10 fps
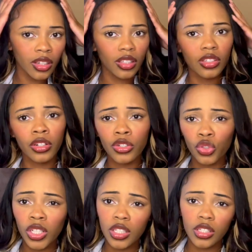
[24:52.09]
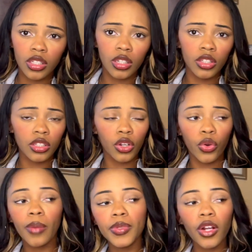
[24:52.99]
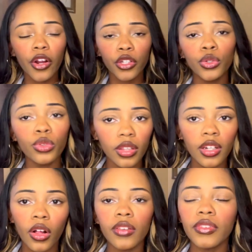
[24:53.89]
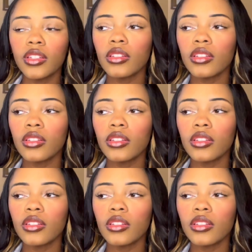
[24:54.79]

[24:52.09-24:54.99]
surgery is corrupting our youth and all of this